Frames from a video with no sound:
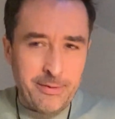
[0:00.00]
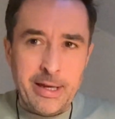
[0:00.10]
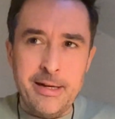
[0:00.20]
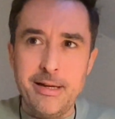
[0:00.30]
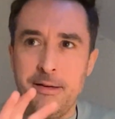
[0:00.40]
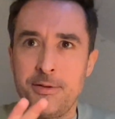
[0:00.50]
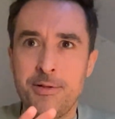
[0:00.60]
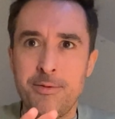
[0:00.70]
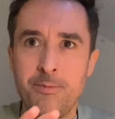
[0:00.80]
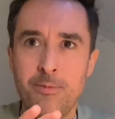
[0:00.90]
in it,
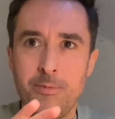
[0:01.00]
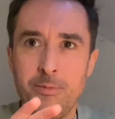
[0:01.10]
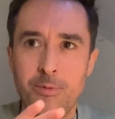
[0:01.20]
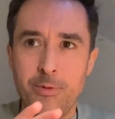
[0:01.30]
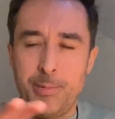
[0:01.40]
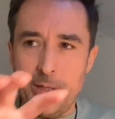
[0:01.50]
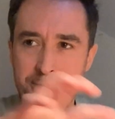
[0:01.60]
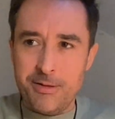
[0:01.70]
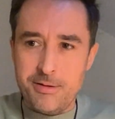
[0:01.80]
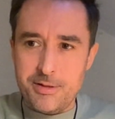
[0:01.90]
the
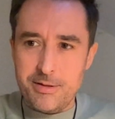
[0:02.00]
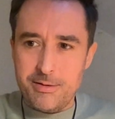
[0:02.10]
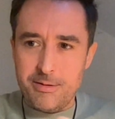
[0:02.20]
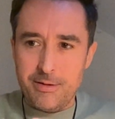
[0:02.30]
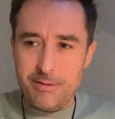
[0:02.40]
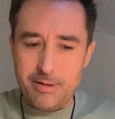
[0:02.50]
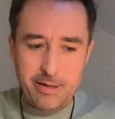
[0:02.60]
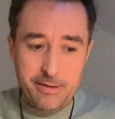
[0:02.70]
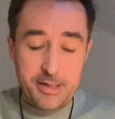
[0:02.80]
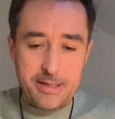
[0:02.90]
person's
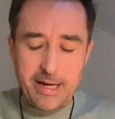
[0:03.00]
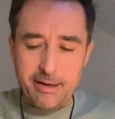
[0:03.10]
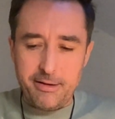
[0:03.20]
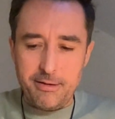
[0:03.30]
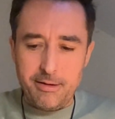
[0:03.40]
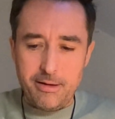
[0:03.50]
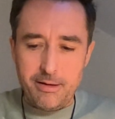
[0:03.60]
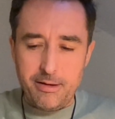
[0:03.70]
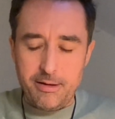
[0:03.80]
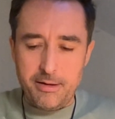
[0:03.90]
in this deck.
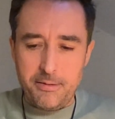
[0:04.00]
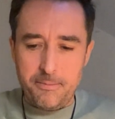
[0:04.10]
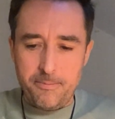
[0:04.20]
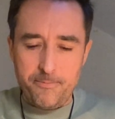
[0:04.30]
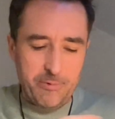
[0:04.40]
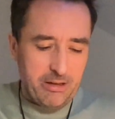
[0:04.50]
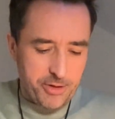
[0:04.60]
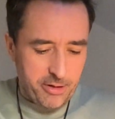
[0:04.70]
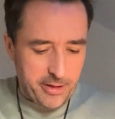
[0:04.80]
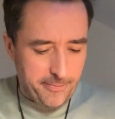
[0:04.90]
Well, I'll
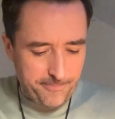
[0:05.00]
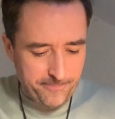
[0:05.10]
show you.